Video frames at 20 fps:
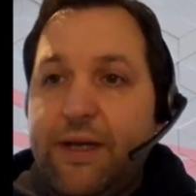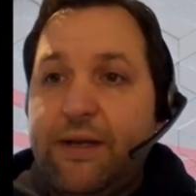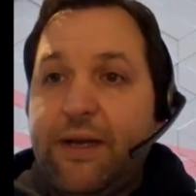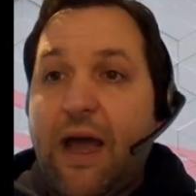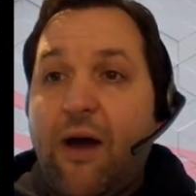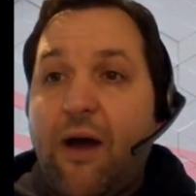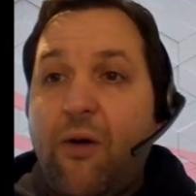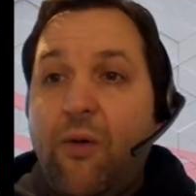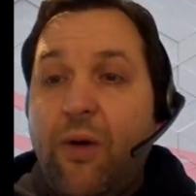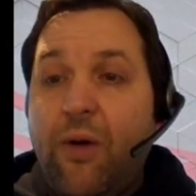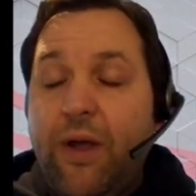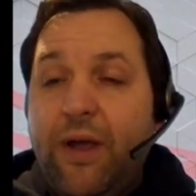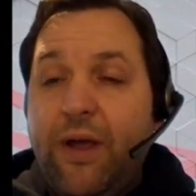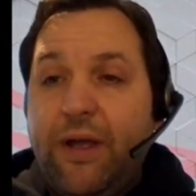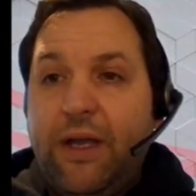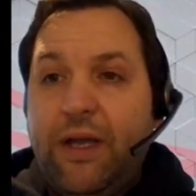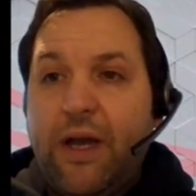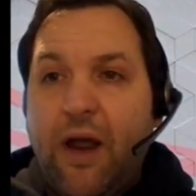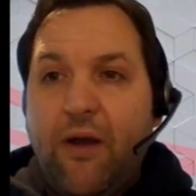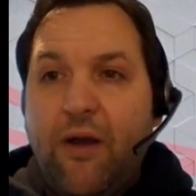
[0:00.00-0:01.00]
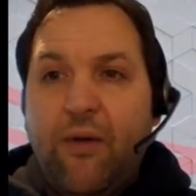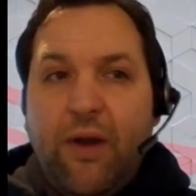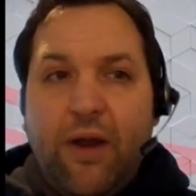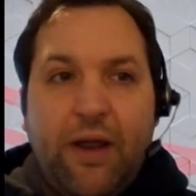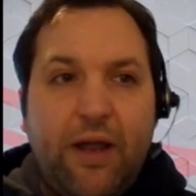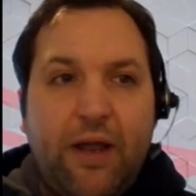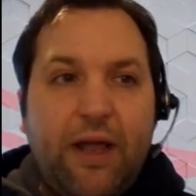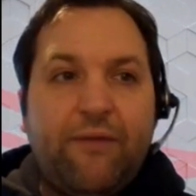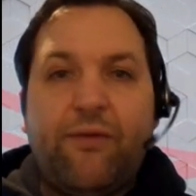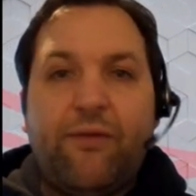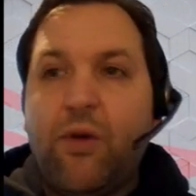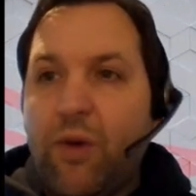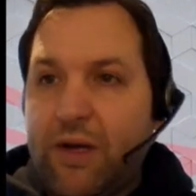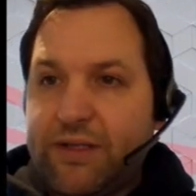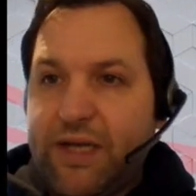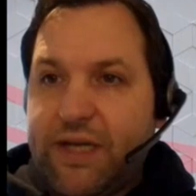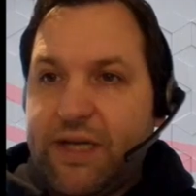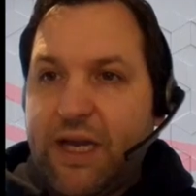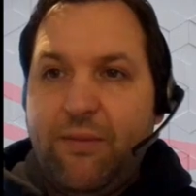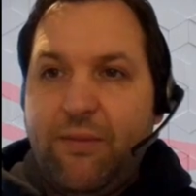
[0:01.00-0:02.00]
Now, you know, if you
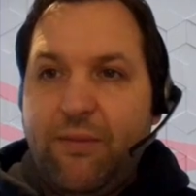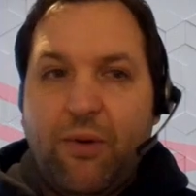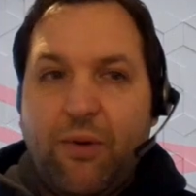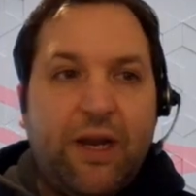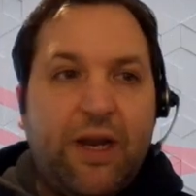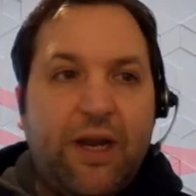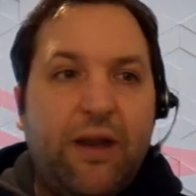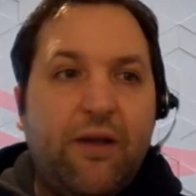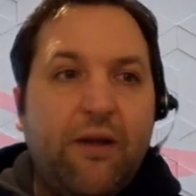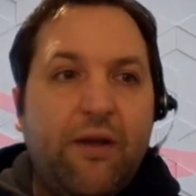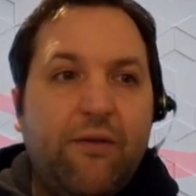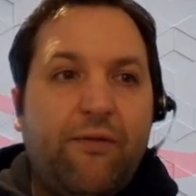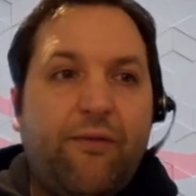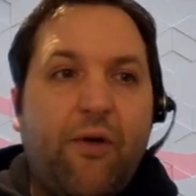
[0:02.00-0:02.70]
ask anybody,